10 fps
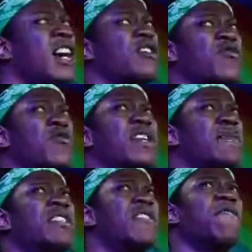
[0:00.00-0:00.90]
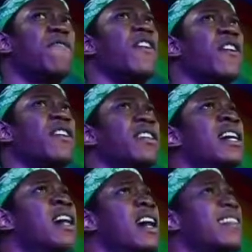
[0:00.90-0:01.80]
a dream deferred,
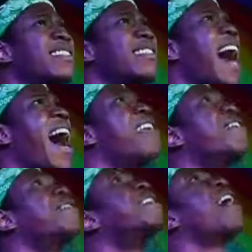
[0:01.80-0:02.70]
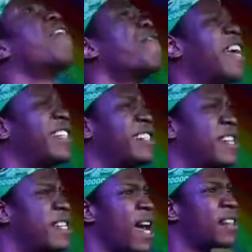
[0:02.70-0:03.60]
a sign of
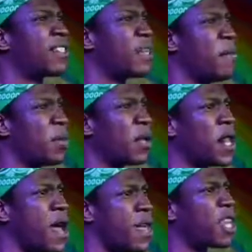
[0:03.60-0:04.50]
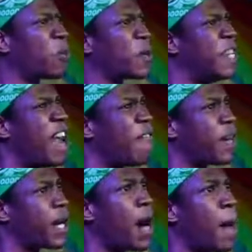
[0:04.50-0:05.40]
salvation, yet a symbol that will
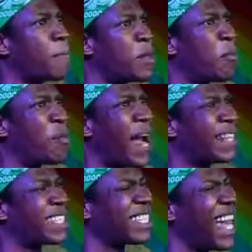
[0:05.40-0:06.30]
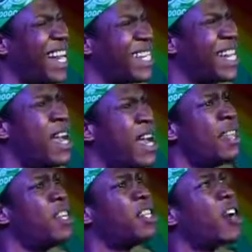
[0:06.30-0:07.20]
never come. The brightest light
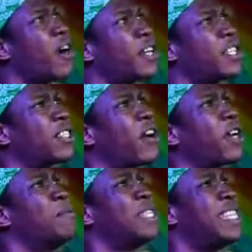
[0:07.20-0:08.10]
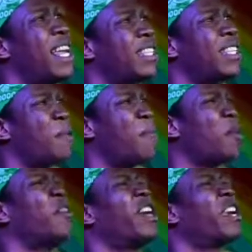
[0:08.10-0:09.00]
in the darkest circumstances, a
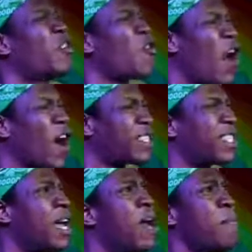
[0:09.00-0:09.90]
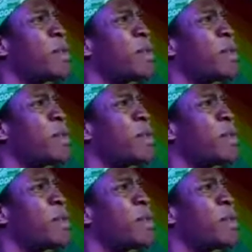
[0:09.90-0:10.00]
burning cross.